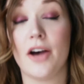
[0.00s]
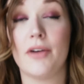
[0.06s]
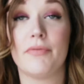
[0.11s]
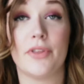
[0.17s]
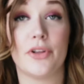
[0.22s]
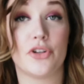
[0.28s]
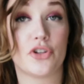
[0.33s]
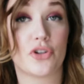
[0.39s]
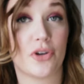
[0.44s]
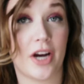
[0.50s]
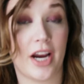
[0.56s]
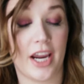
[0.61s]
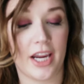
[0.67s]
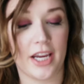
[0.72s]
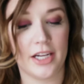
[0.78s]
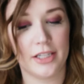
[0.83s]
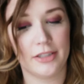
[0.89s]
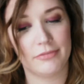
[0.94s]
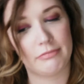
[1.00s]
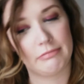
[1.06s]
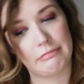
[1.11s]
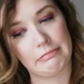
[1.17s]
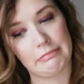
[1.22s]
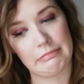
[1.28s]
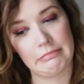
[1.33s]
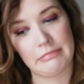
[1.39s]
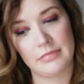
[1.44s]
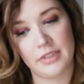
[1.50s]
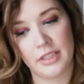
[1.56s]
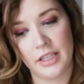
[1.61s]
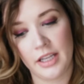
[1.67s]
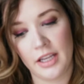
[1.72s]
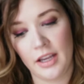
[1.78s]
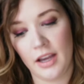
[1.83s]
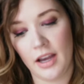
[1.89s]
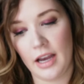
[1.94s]
of the trade.
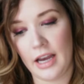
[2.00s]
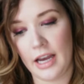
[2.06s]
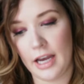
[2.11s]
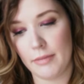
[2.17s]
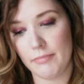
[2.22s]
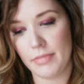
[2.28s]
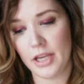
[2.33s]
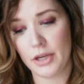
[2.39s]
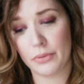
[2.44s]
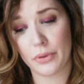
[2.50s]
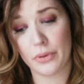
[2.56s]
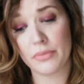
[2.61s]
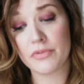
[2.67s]
Make